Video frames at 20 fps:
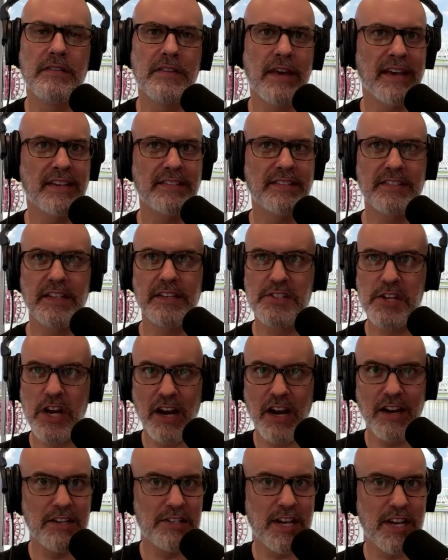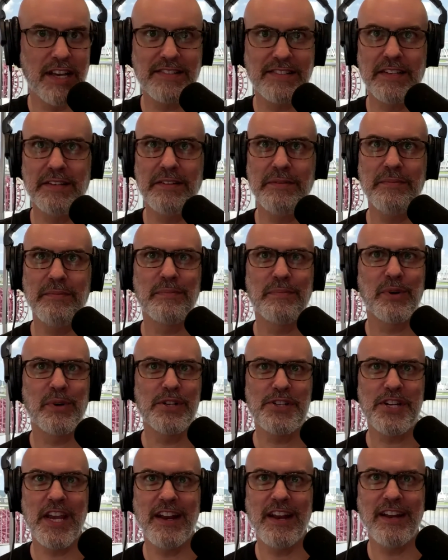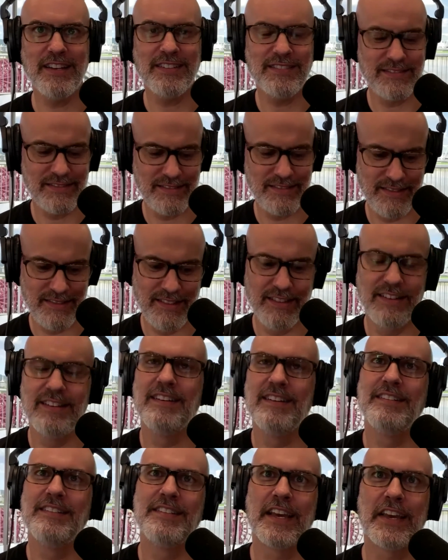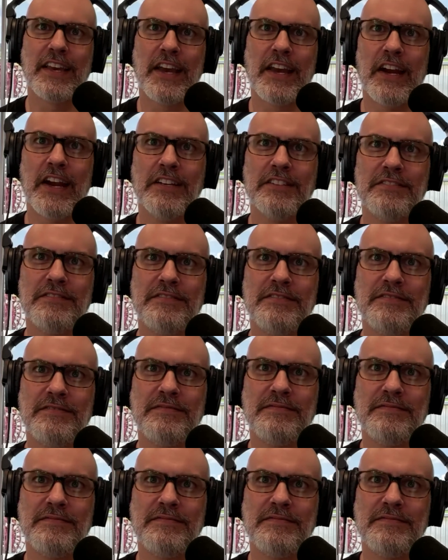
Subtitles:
Thanks to John and Justin. Appreciate it. Take care.